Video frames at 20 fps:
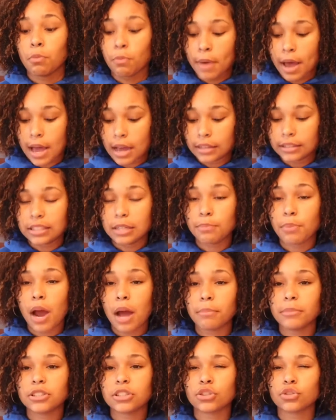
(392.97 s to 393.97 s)
My auntie
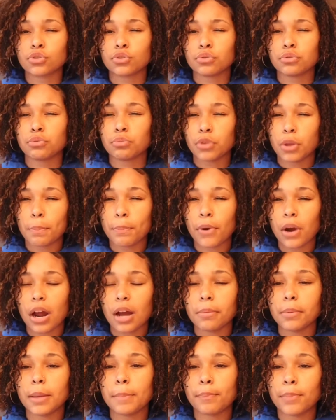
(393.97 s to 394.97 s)
Promise is the
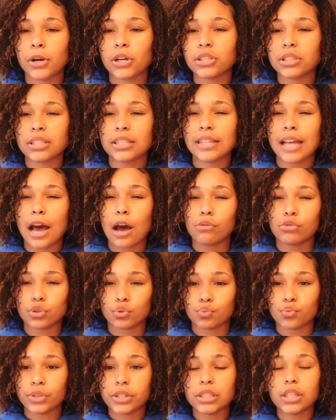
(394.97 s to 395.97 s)
probably person that I
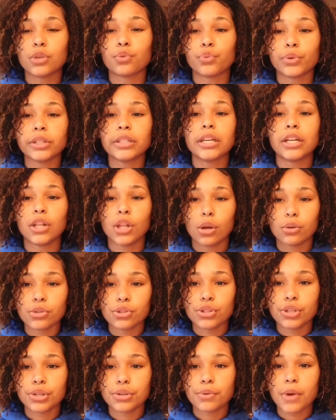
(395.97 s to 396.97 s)
was really, really
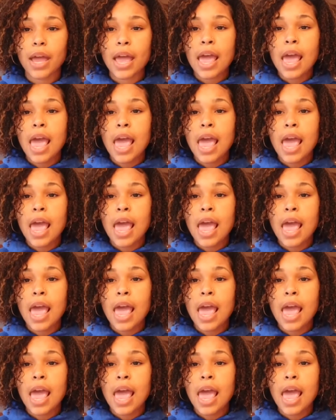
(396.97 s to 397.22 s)
close to.